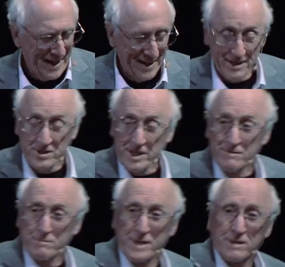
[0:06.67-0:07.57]
I think
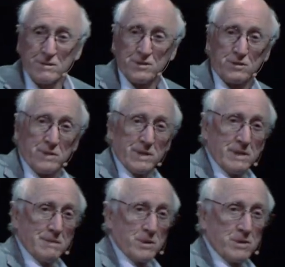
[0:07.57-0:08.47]
Steven Pinker has
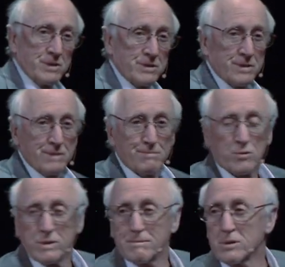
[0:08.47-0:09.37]
written the most
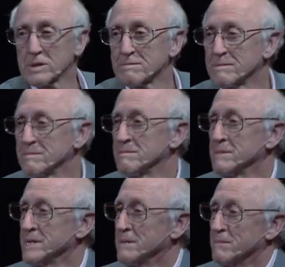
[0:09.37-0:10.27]
important book
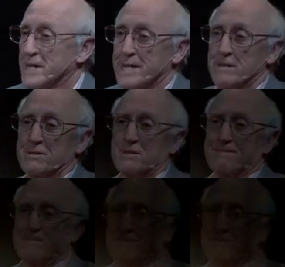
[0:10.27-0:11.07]
in many years.